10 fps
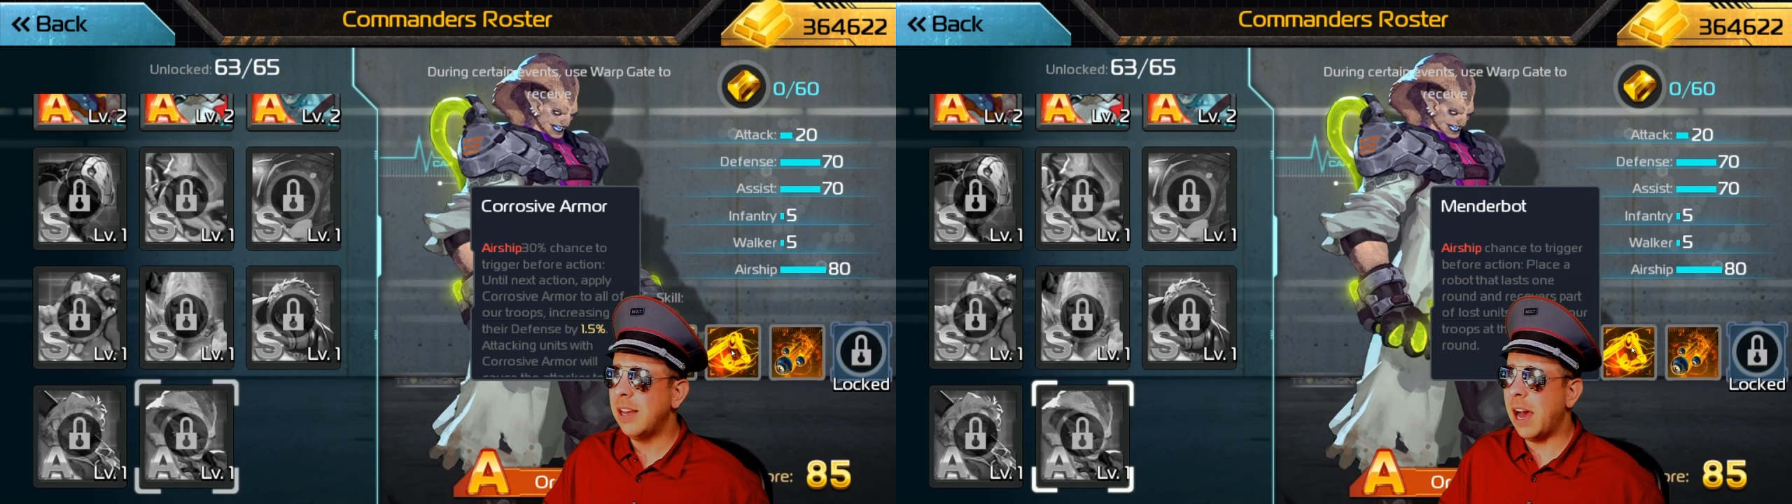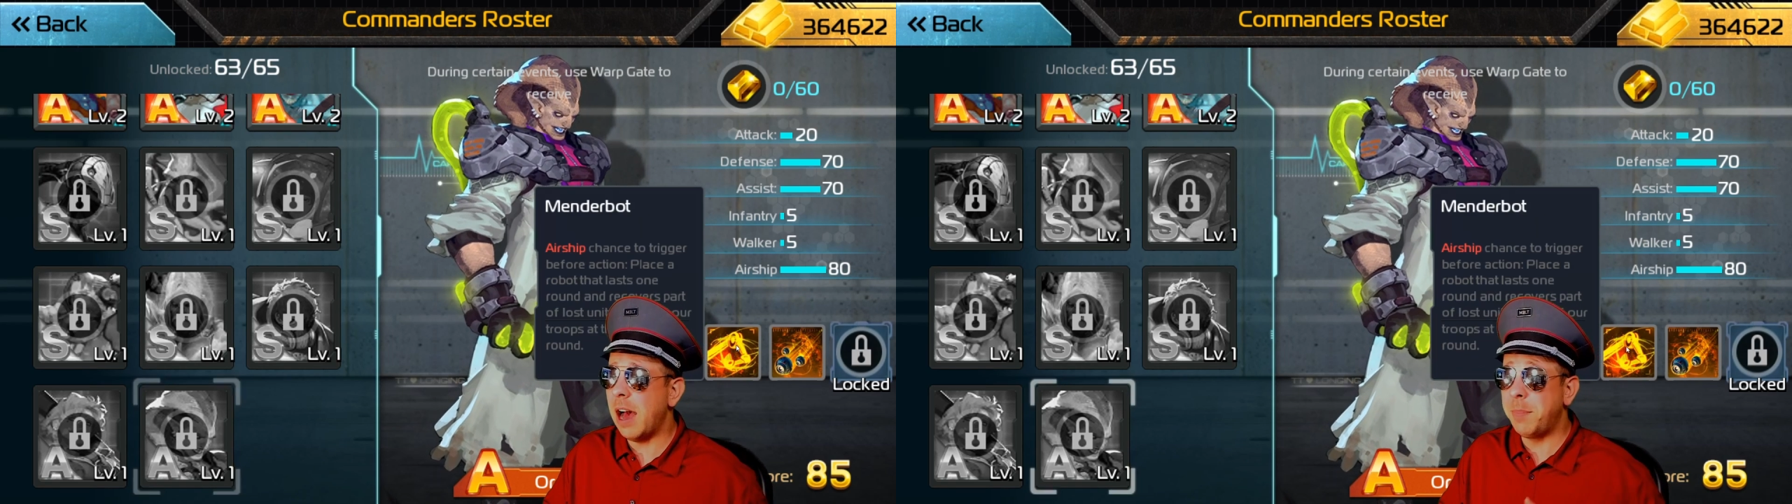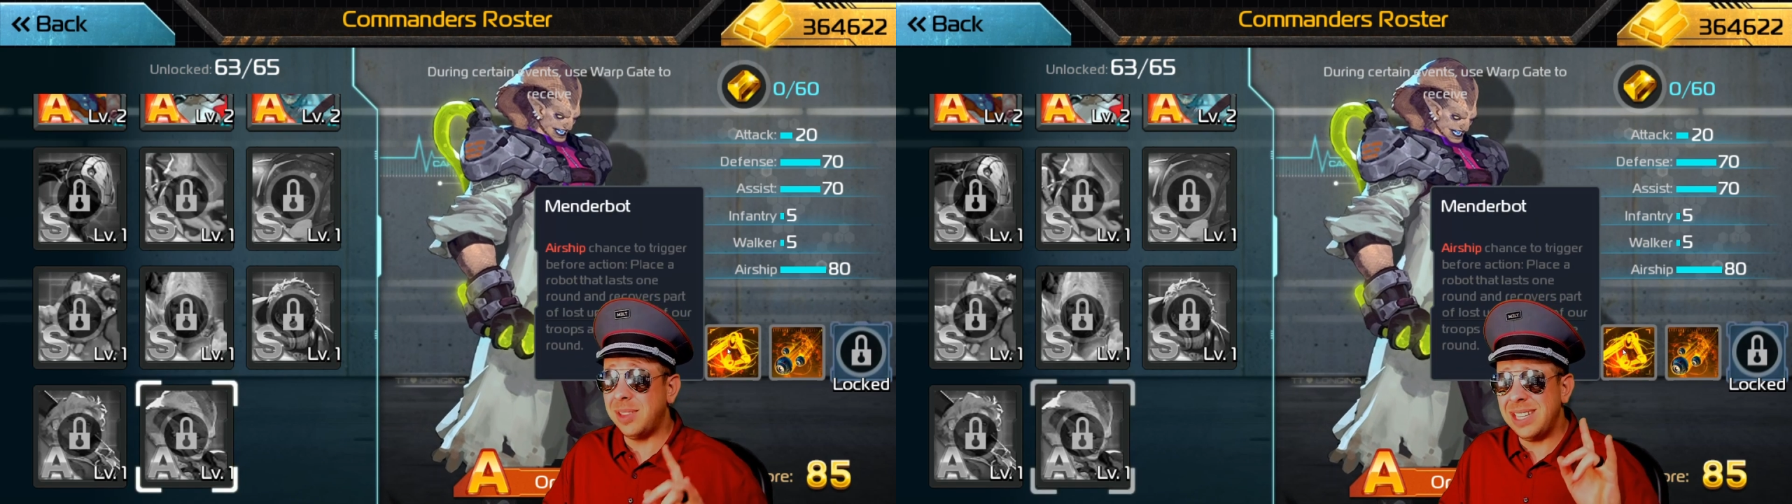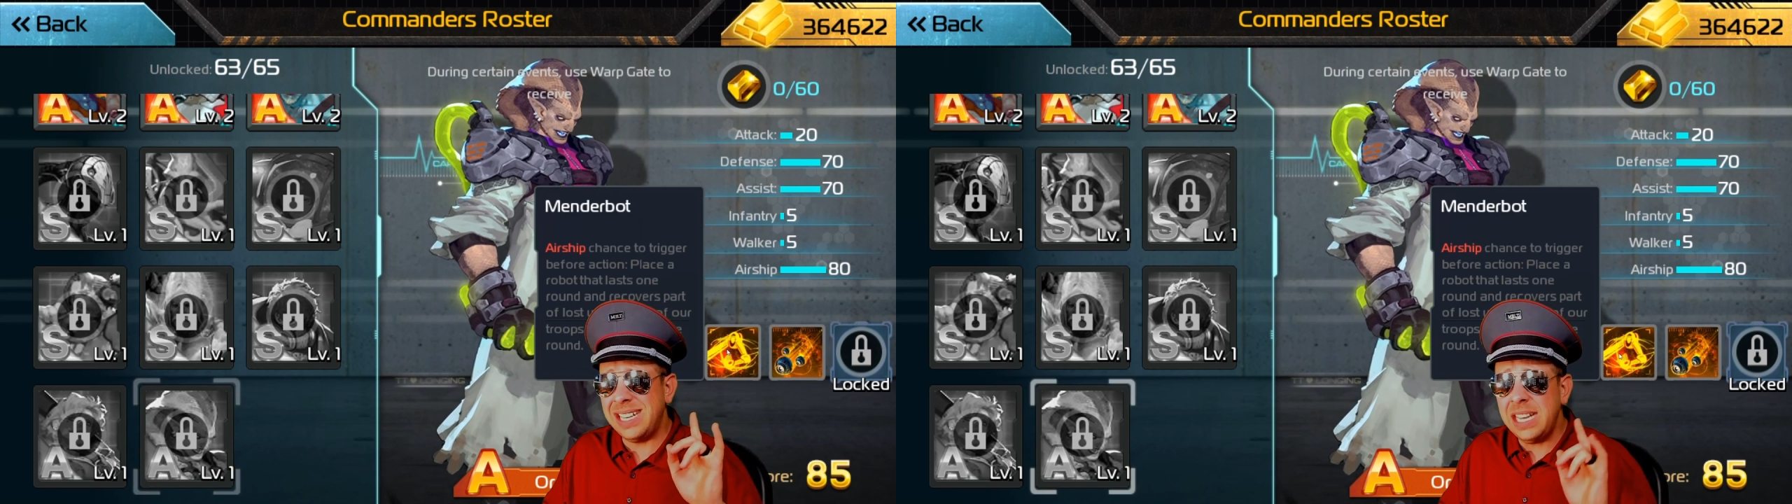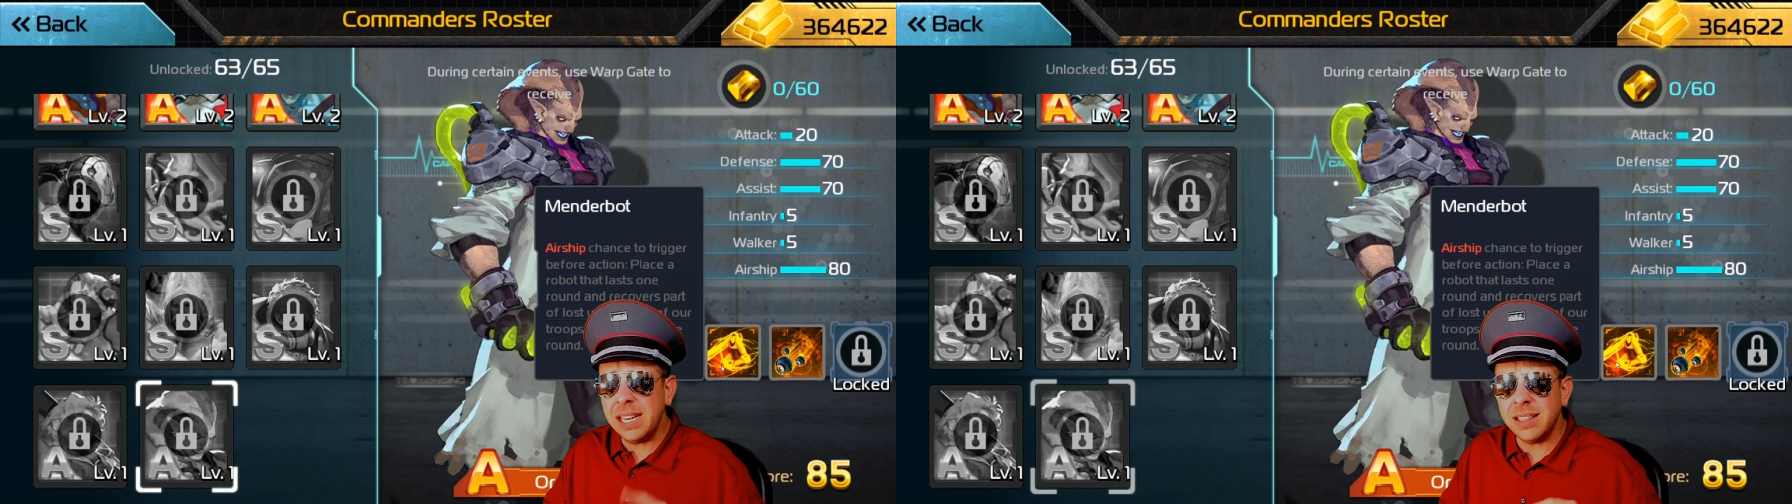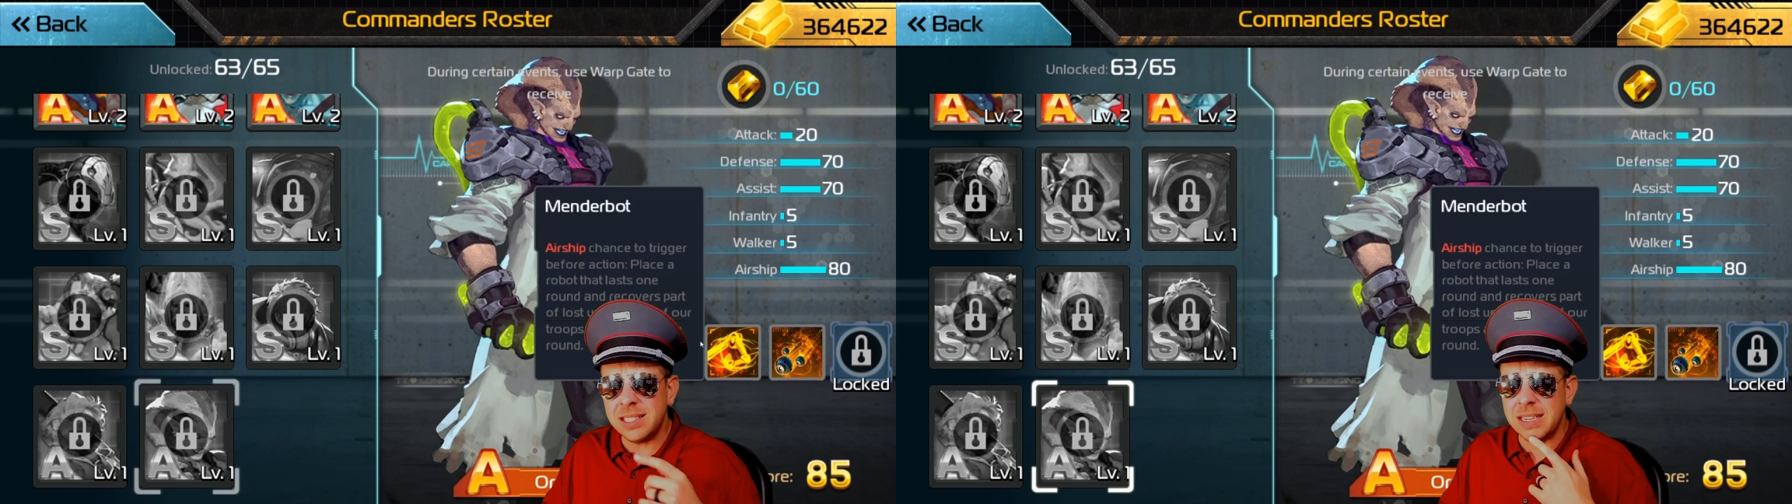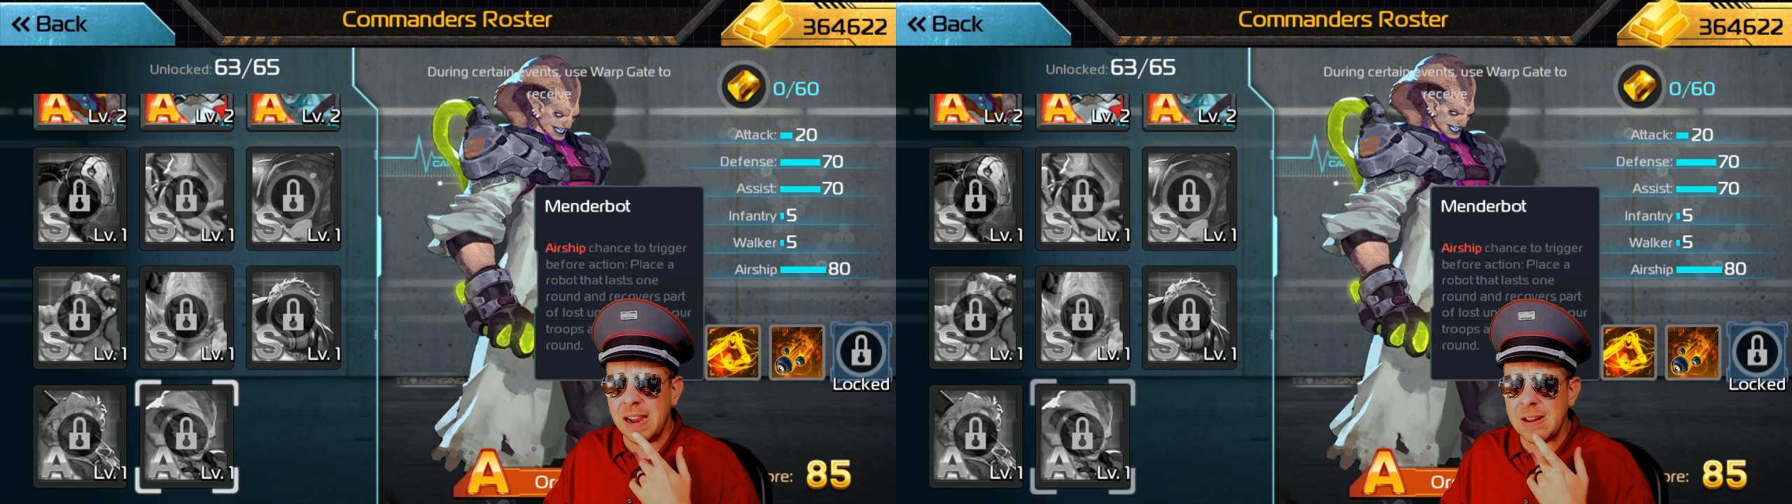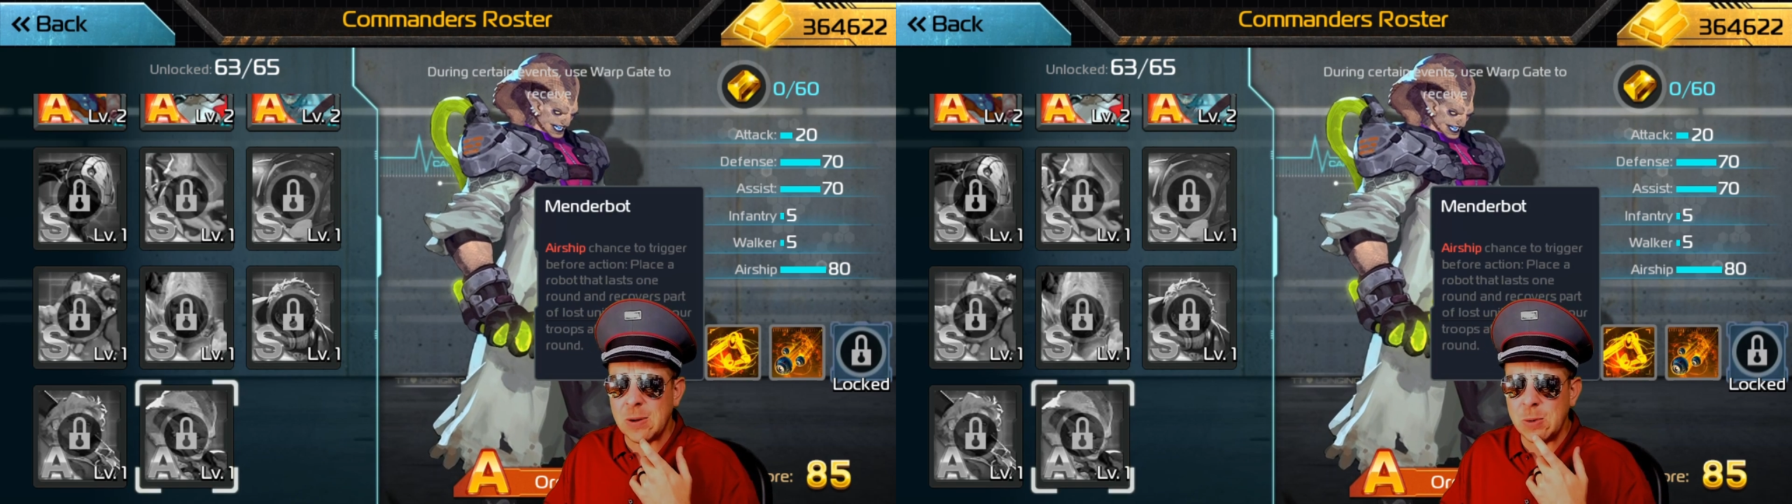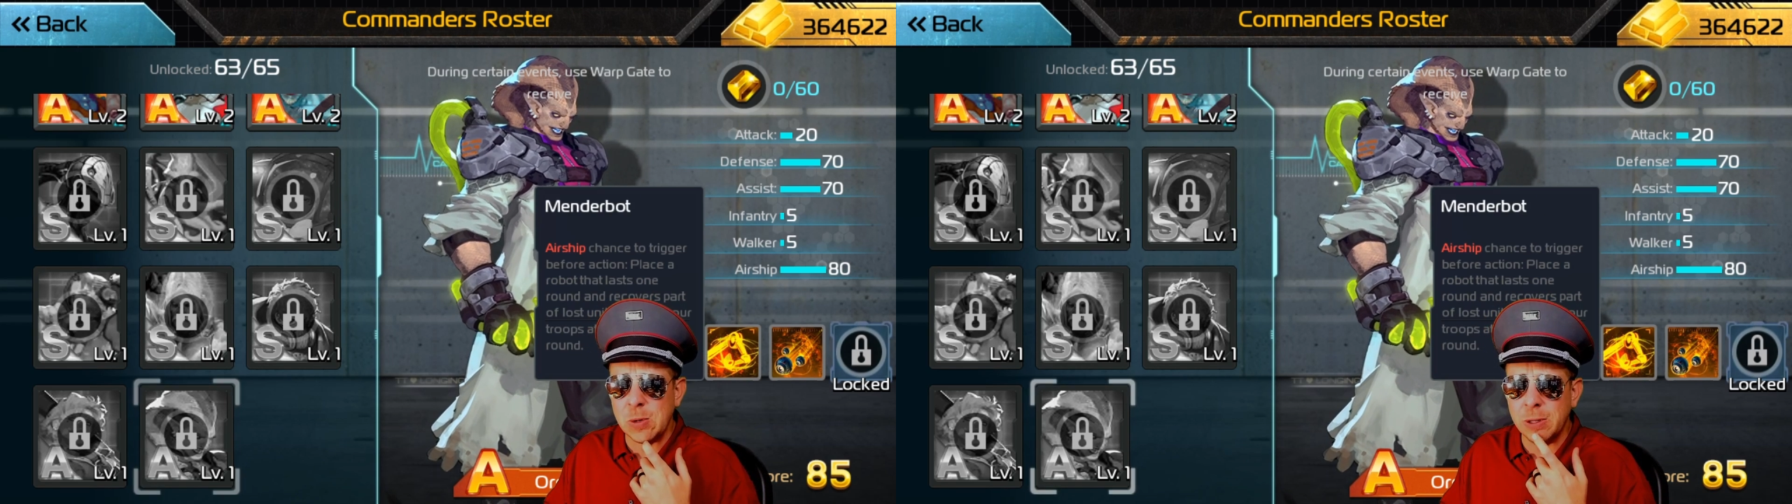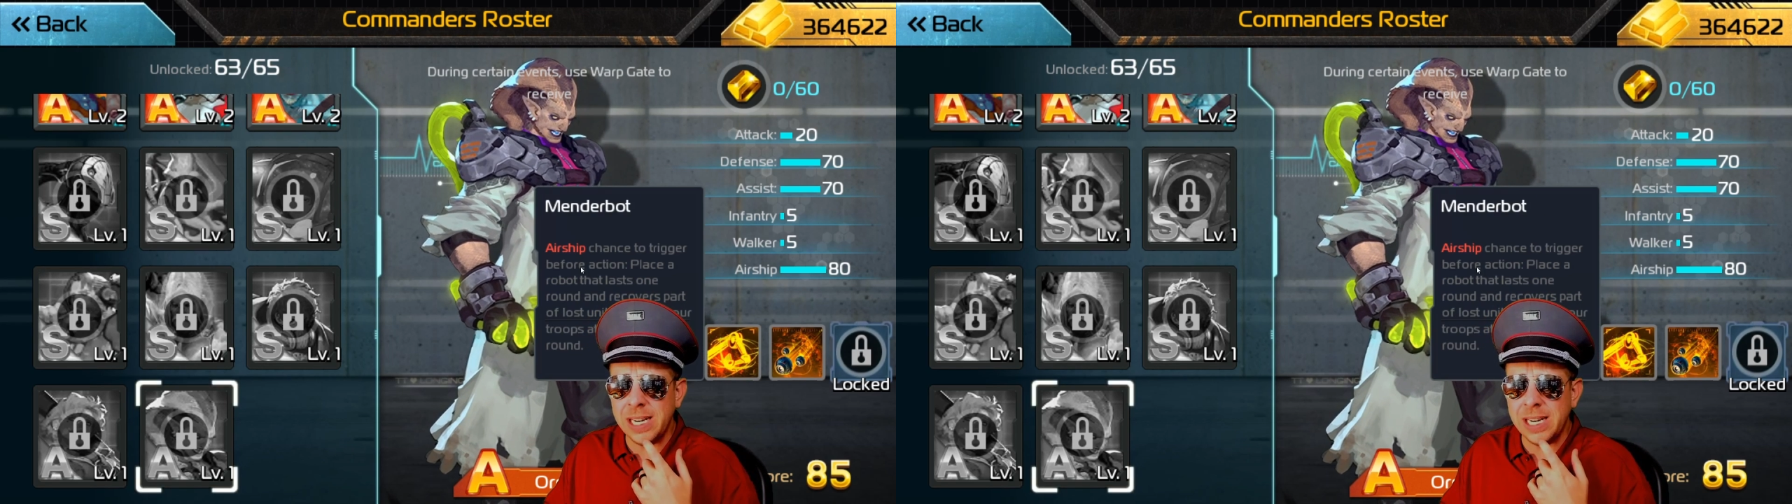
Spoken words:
but the heal is kind of cool.